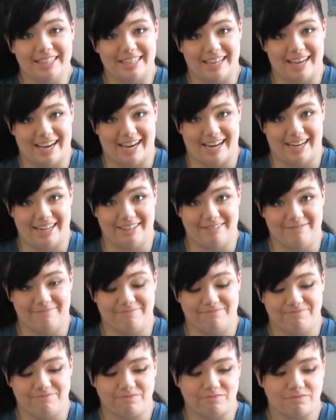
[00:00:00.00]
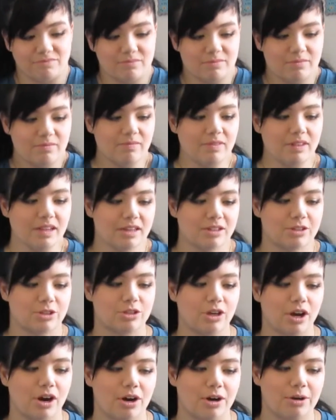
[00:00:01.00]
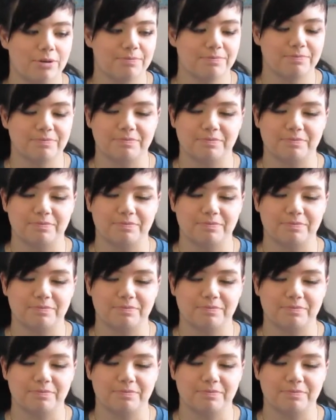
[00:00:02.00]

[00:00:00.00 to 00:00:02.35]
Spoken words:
Yeah. So,